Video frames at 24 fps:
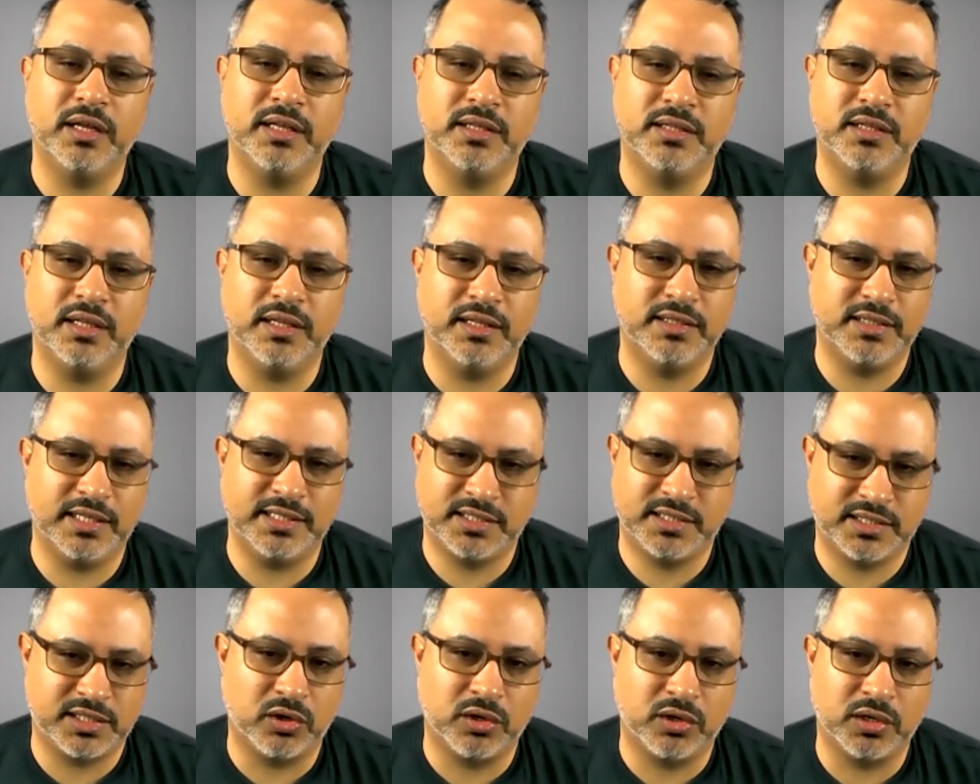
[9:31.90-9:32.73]
is it
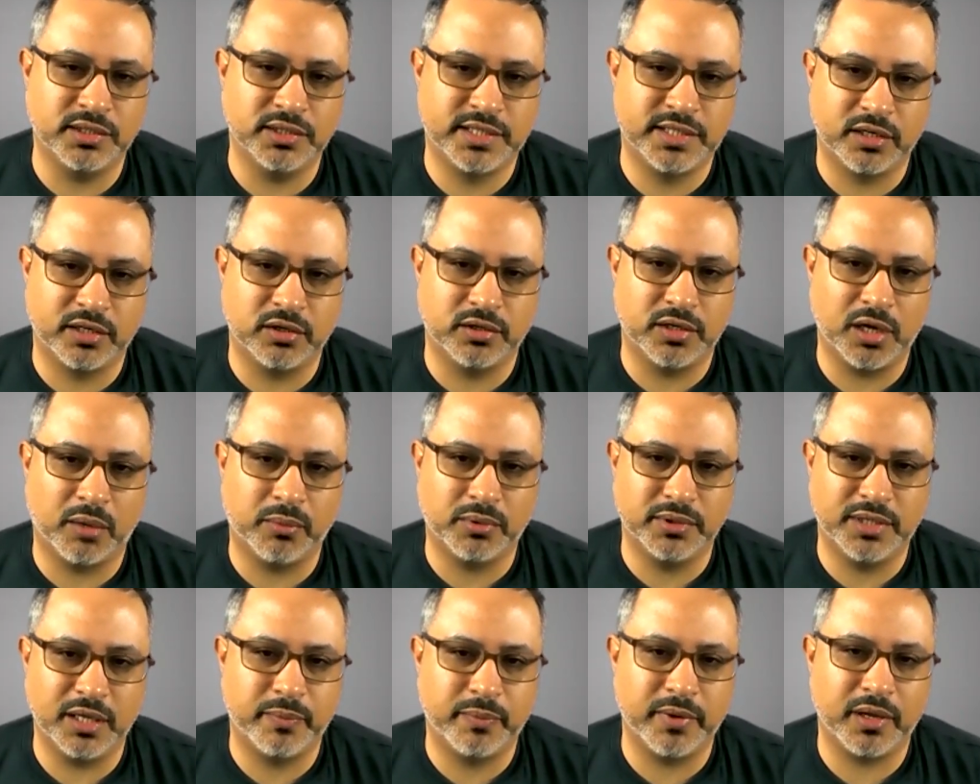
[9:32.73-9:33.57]
still considered
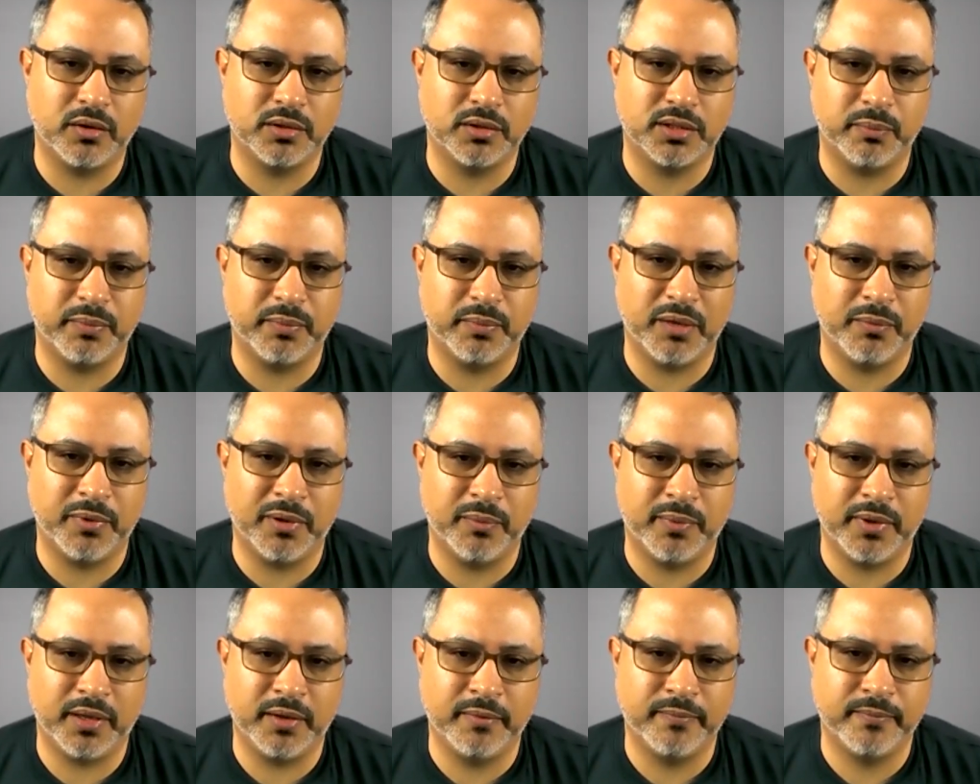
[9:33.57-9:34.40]
double dipping at the
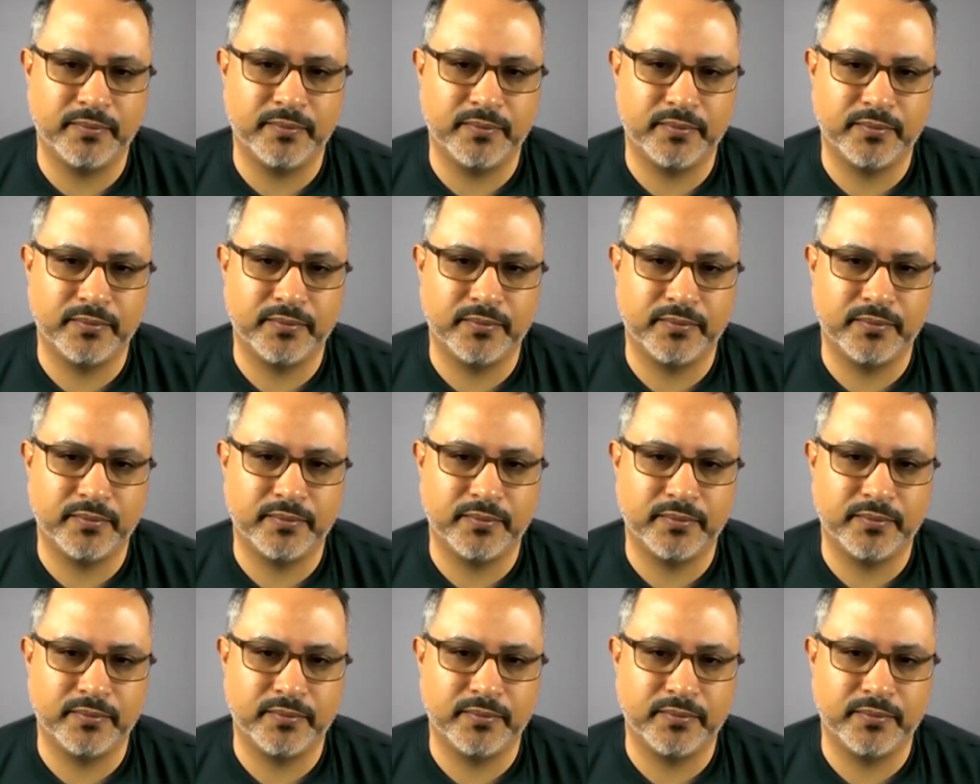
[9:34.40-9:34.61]
PPP?